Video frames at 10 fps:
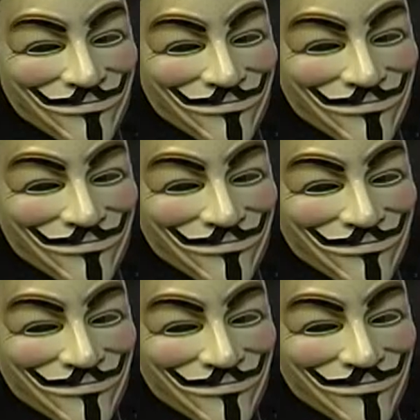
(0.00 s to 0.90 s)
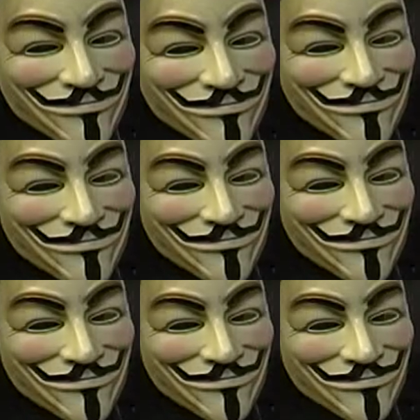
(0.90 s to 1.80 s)

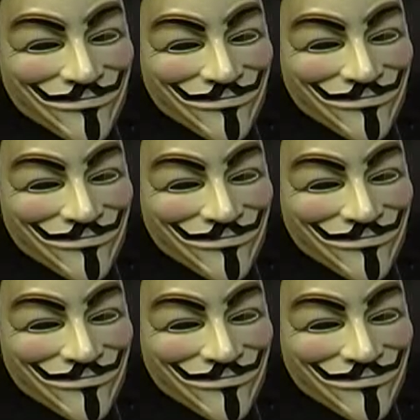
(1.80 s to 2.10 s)
This person isn't speaking.